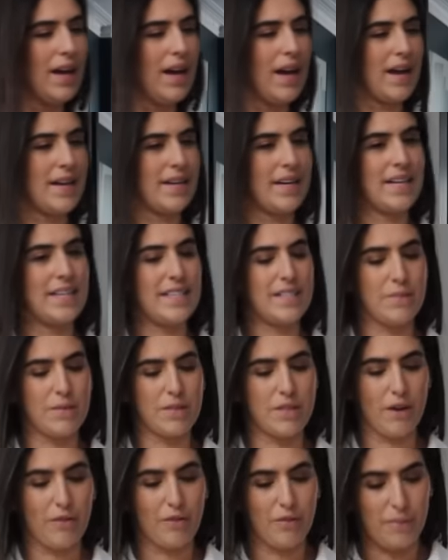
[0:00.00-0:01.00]
and I need some
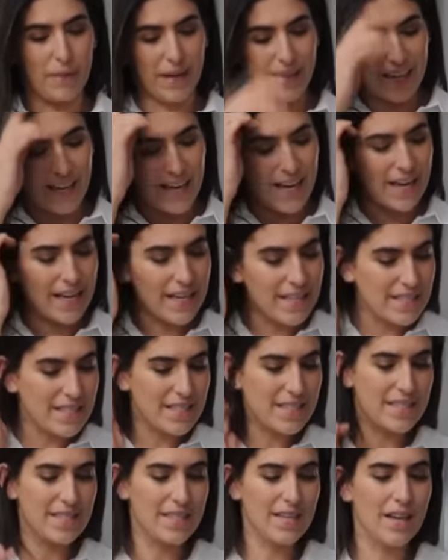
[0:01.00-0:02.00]
stuff for my
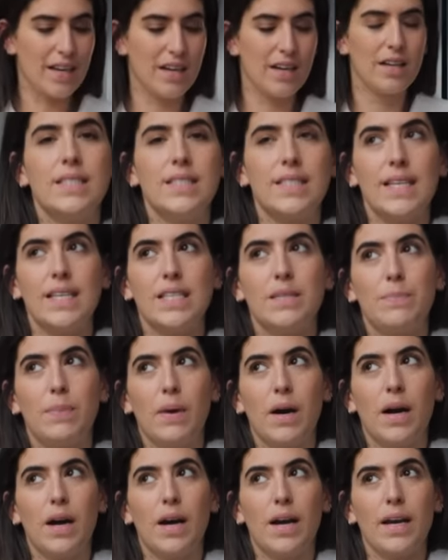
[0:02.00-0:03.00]
kids. Did
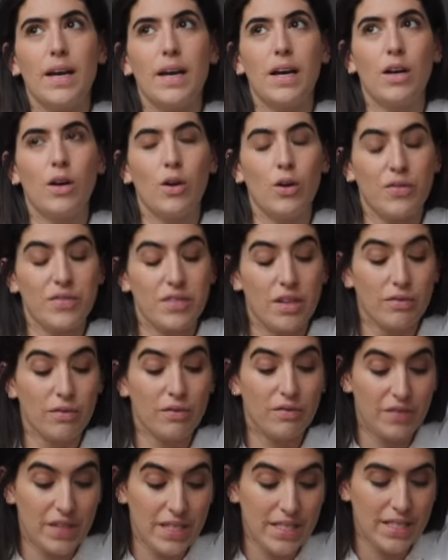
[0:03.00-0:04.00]
buy a lot of stuff
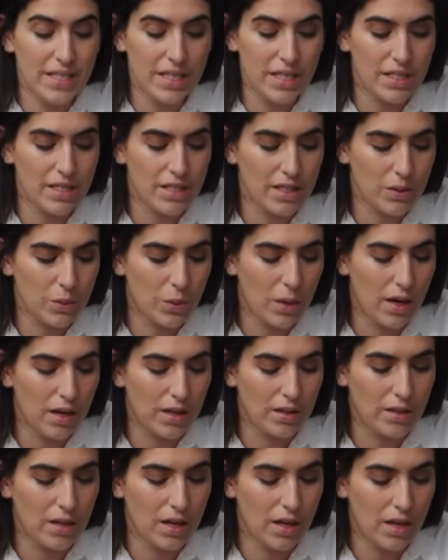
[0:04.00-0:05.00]
from Vinted as
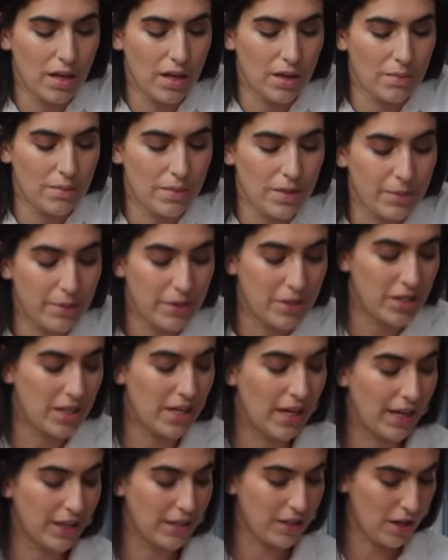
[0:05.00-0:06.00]
well, um,
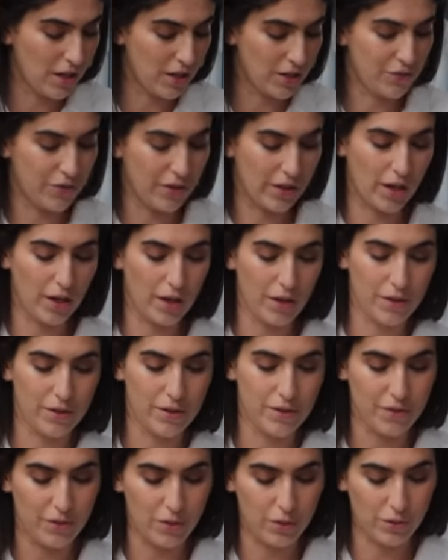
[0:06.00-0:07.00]
especially like nursery clothes
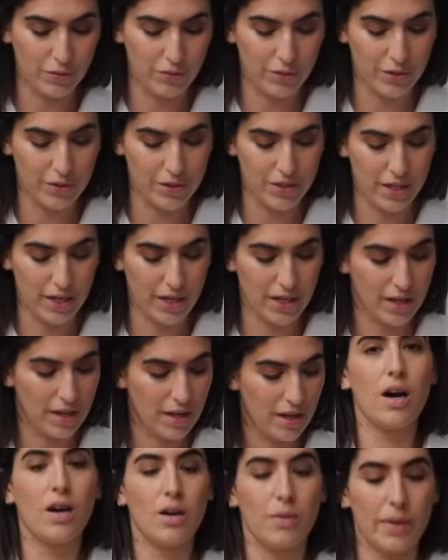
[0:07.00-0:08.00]
for Rudy.
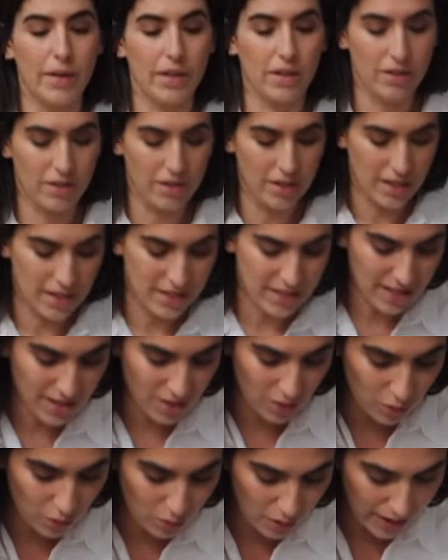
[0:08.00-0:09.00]
Oh my god, is this
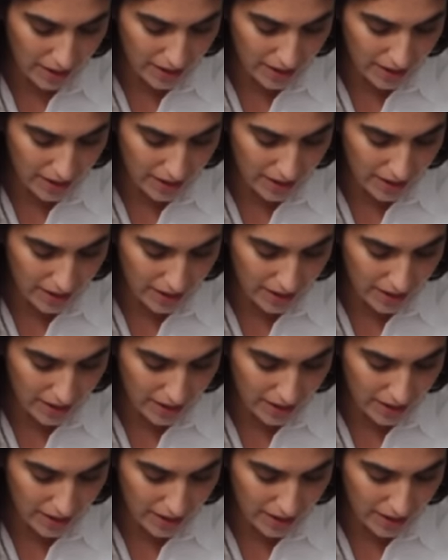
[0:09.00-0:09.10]
all